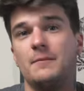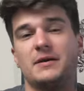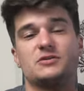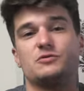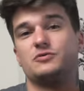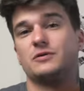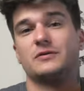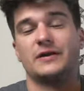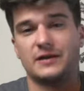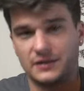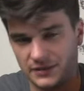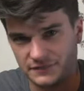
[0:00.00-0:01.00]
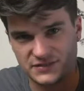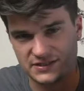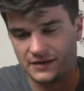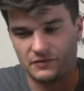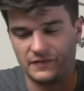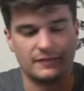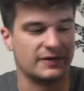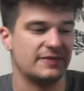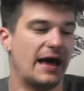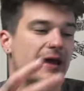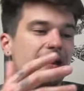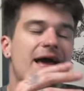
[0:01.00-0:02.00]
because we were doing a lot of cliffs and everything like
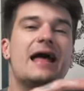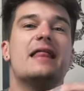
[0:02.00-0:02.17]
that.